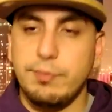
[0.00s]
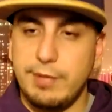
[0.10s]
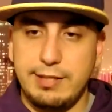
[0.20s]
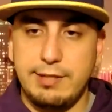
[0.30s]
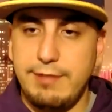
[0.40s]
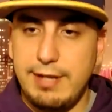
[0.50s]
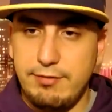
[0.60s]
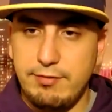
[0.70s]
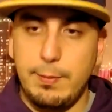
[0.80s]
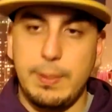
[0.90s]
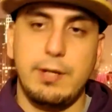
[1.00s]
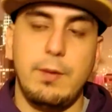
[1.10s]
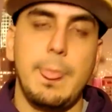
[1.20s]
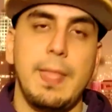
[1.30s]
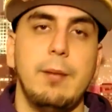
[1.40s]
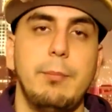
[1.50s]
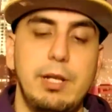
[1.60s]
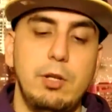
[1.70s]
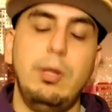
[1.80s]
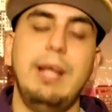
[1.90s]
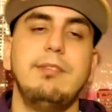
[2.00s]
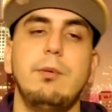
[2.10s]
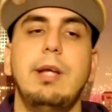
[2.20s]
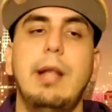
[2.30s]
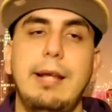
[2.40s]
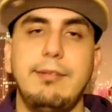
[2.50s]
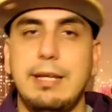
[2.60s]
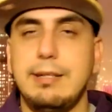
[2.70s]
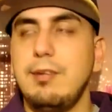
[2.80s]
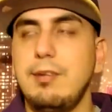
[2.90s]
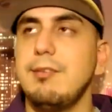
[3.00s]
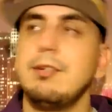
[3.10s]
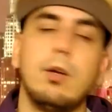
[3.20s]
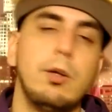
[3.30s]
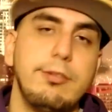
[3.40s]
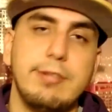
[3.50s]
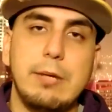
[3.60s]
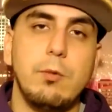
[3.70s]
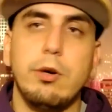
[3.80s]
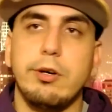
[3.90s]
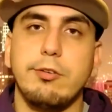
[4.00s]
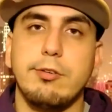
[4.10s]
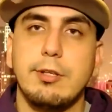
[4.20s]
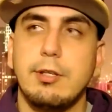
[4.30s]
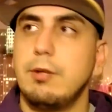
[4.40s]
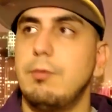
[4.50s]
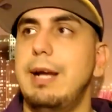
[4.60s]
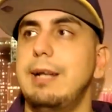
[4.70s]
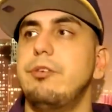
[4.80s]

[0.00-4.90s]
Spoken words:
at the 5, But Luke has to realize that this isn't the Golden State Warriors, right?